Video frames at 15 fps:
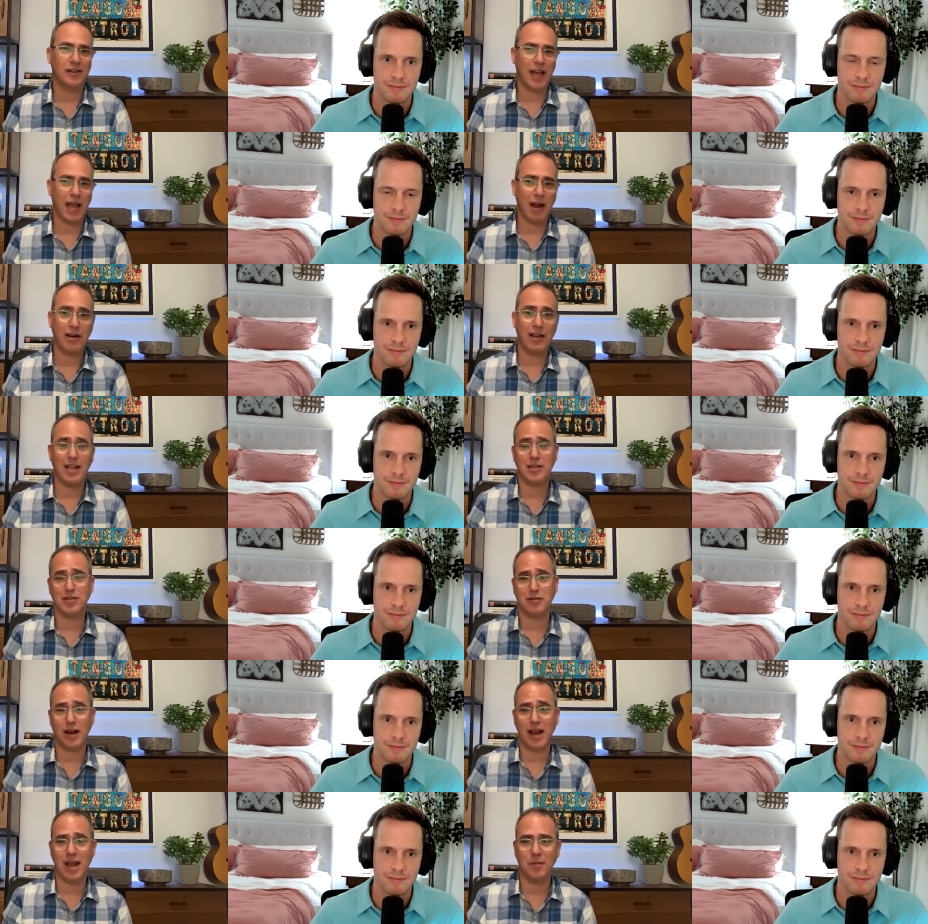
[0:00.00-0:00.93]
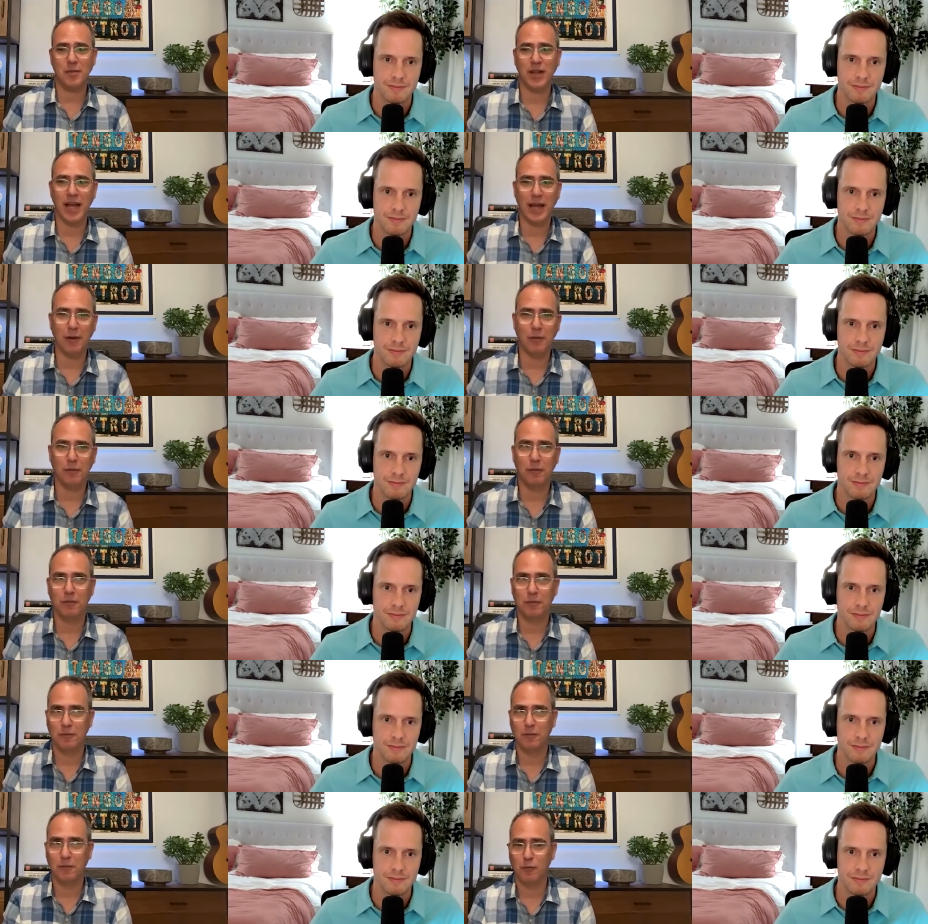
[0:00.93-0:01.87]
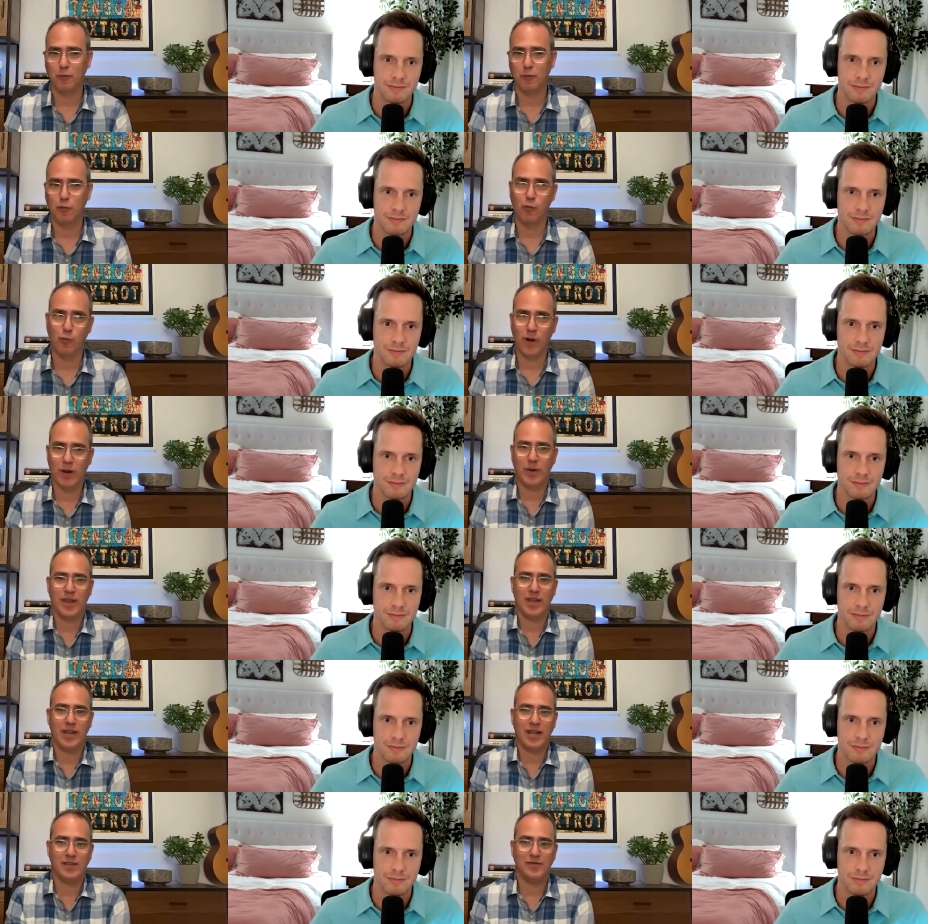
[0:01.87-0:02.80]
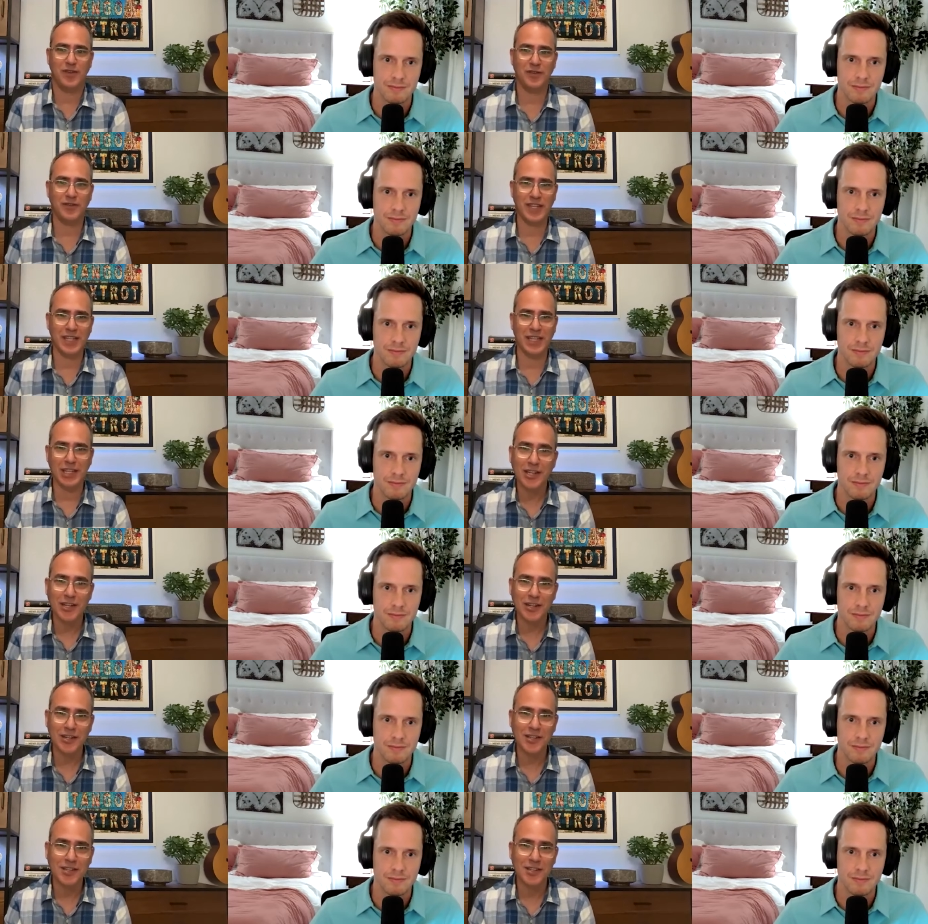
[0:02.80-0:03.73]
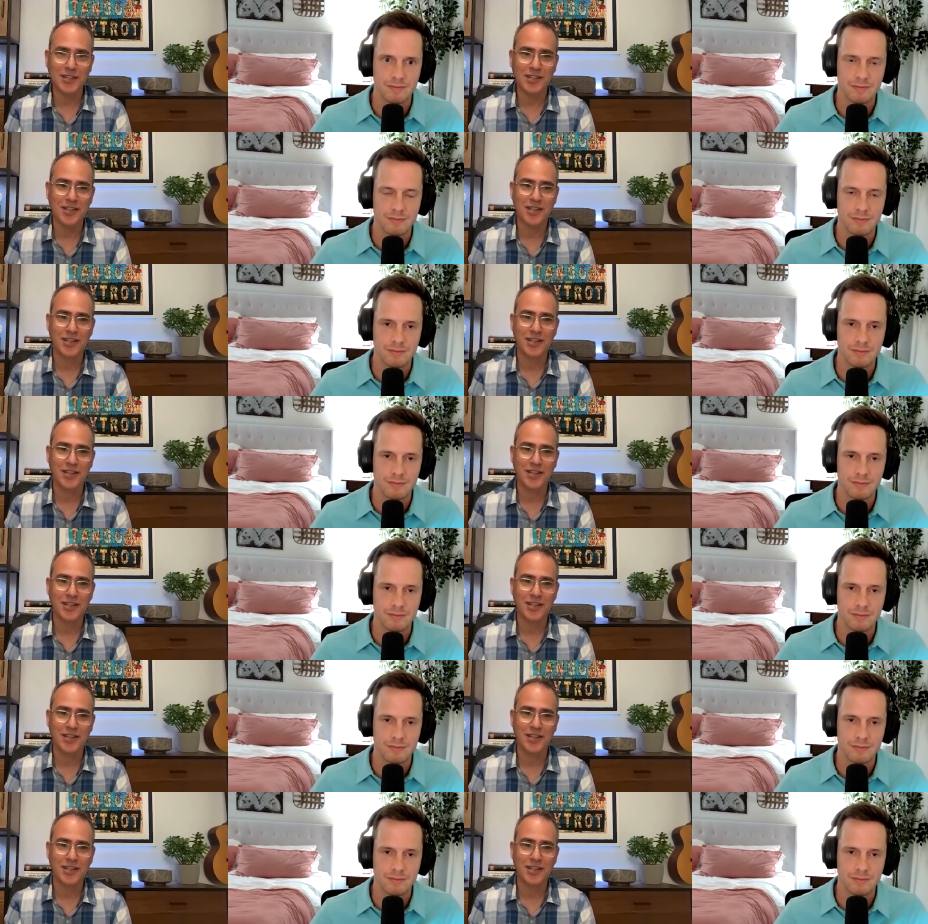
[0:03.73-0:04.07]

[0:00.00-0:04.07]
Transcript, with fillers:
Speaker 1: Aaron, that's great. But like, what about the next 15 years?